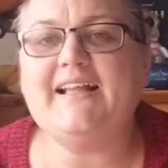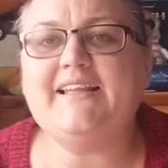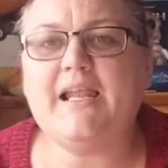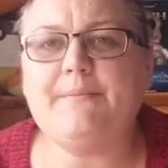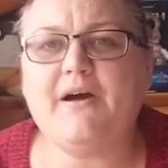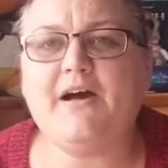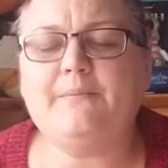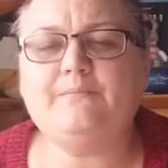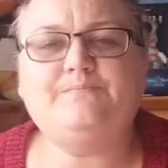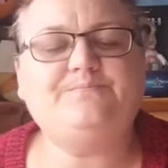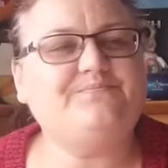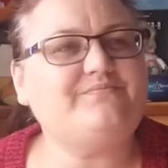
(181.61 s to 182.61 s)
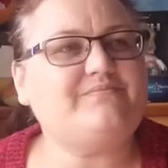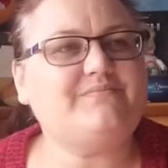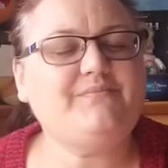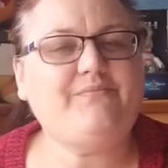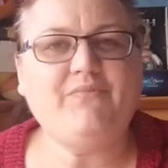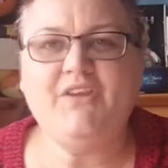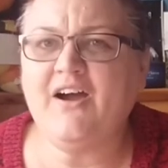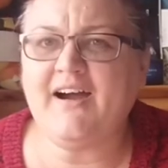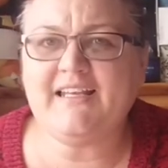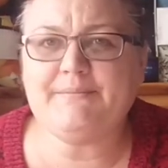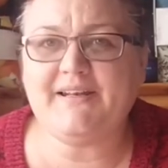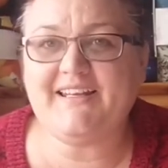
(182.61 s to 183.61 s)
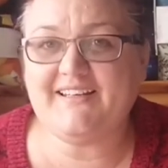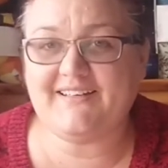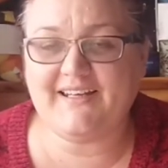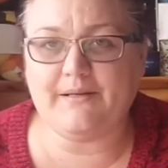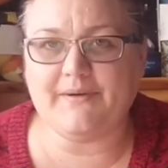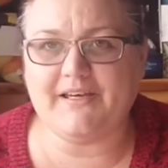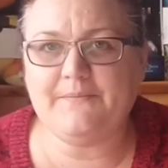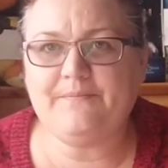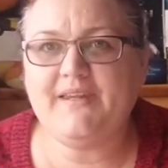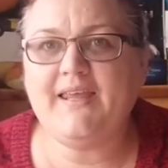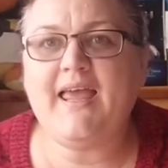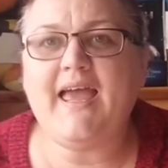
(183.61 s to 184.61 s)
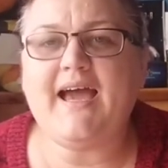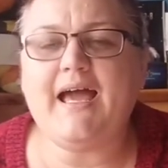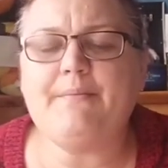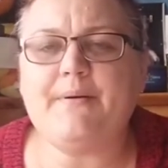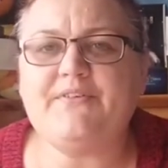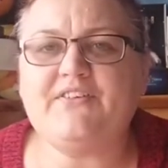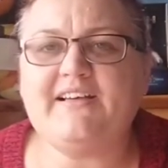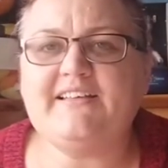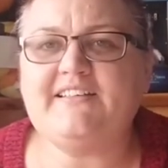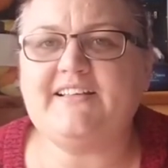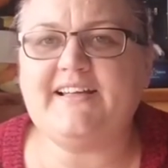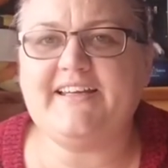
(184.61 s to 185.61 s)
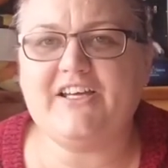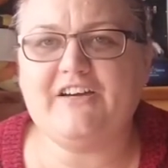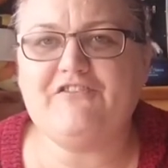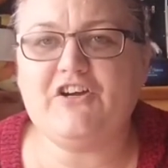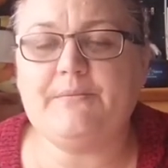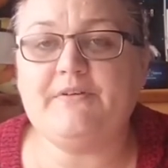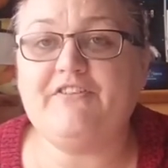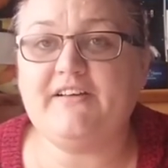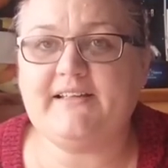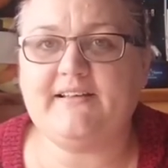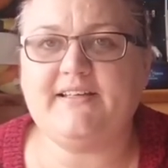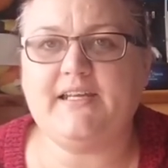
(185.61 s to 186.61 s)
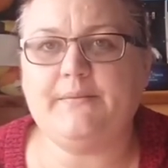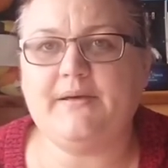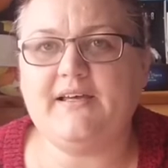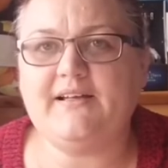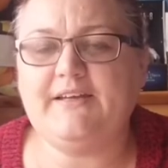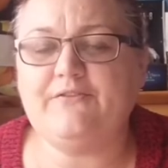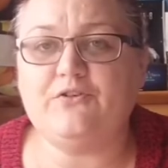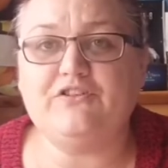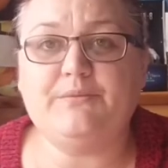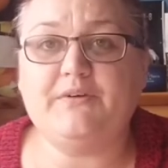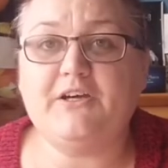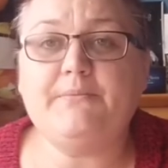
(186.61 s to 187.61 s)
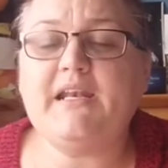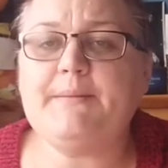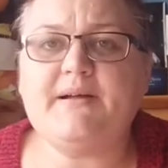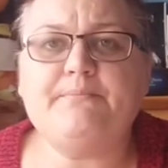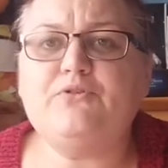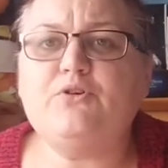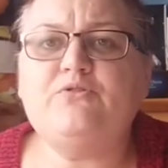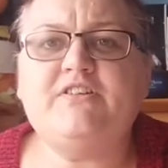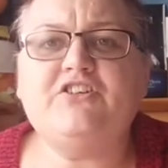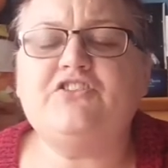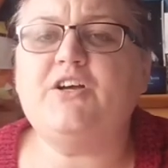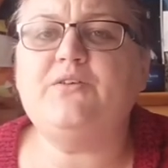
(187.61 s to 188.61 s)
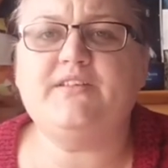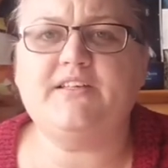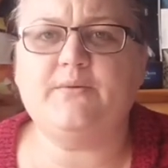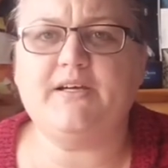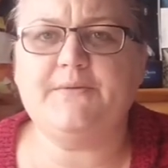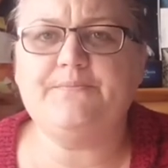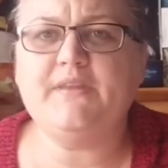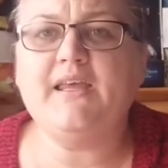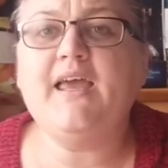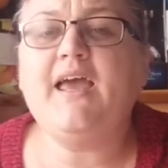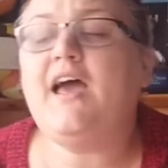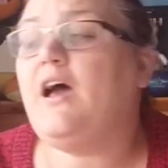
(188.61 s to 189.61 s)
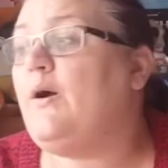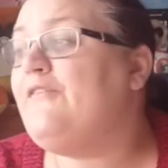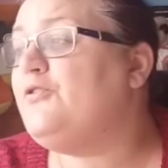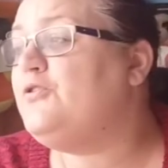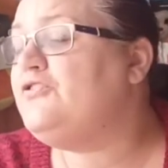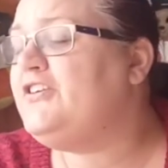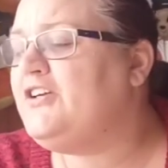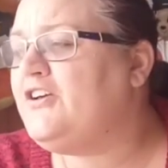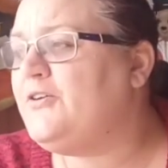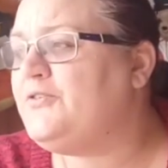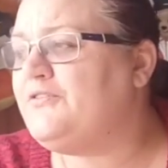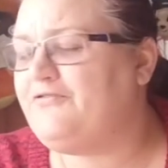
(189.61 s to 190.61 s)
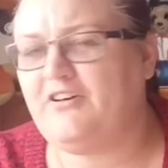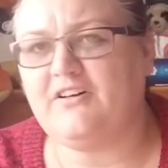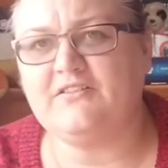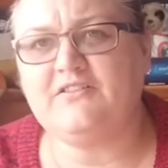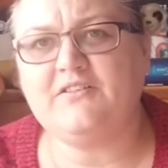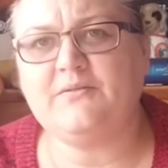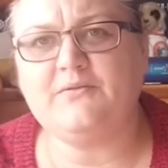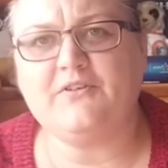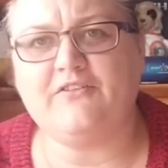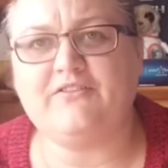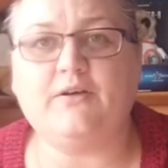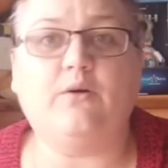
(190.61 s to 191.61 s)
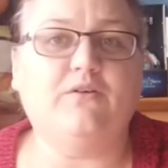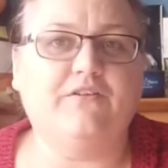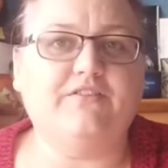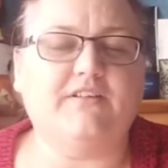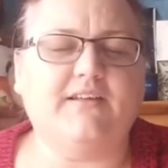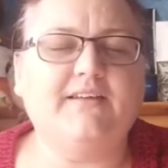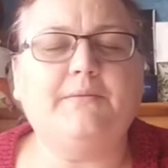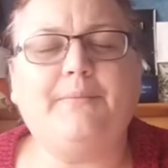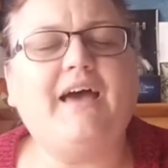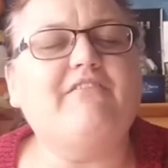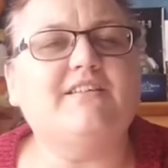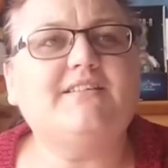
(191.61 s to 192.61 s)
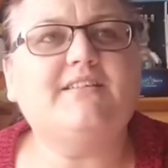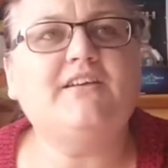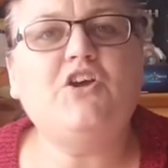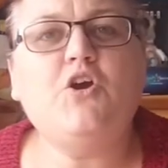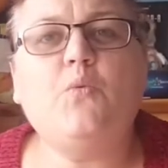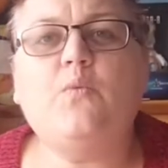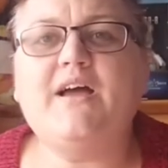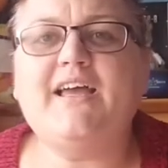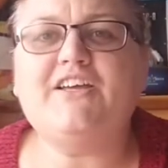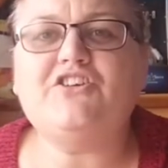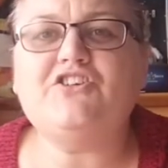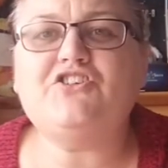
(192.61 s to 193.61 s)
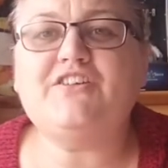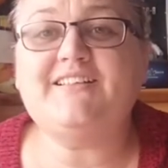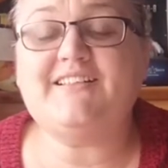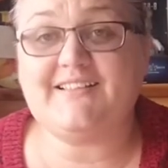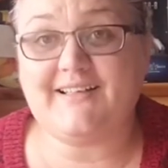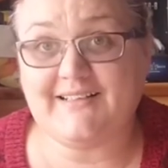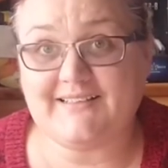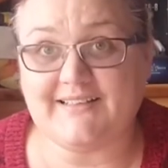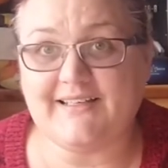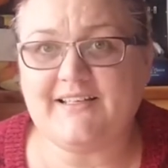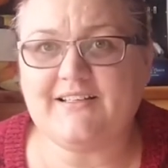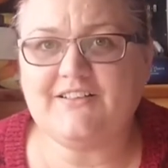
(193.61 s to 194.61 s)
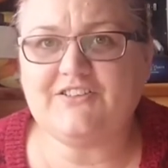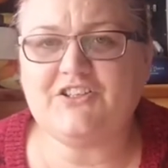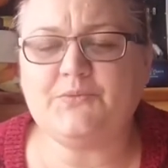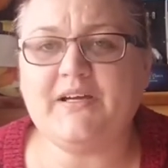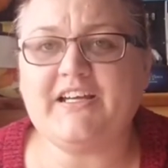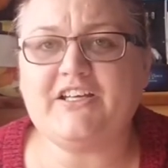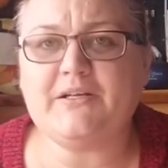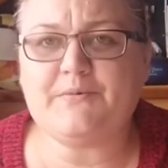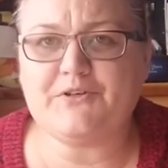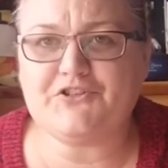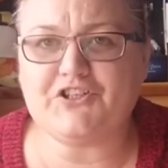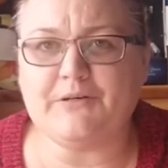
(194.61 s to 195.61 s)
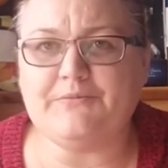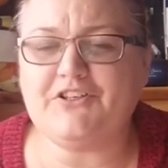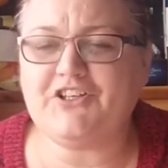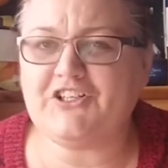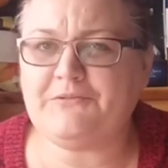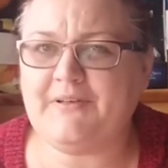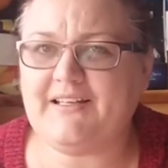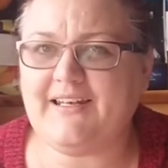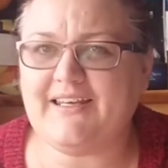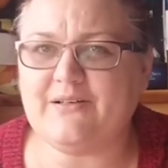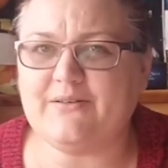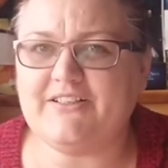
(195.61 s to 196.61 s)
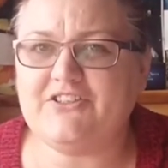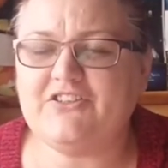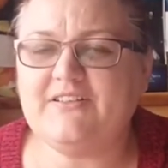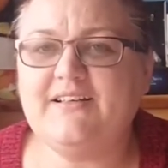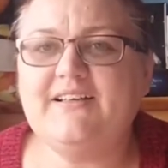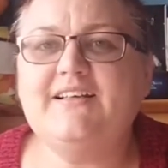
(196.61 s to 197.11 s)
And then her mum hiding the money in a teddy bear. And mum decides to clean her room and throws it at the teddy bear, leaving Audrey with no money, but Audrey just goes anyway. However, Audrey goes to France, obviously, to Paris, where she's dyslexic, she's working in a bookshop, she can't speak the language,